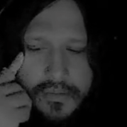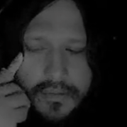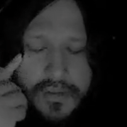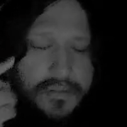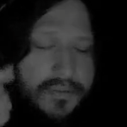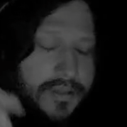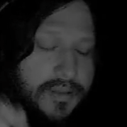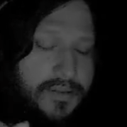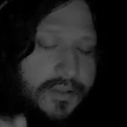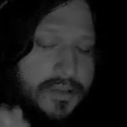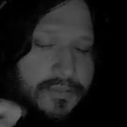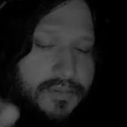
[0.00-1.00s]
Well, not
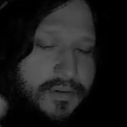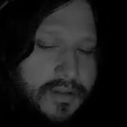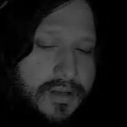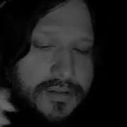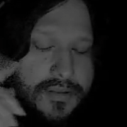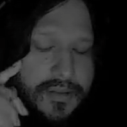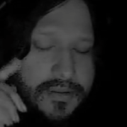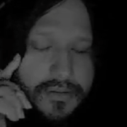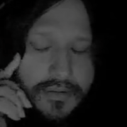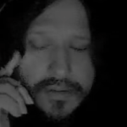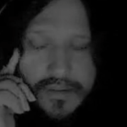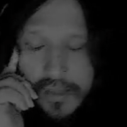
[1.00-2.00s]
this year, but last year.
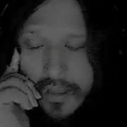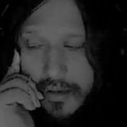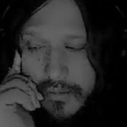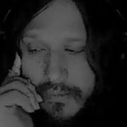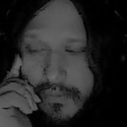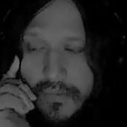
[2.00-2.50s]
Just a lot of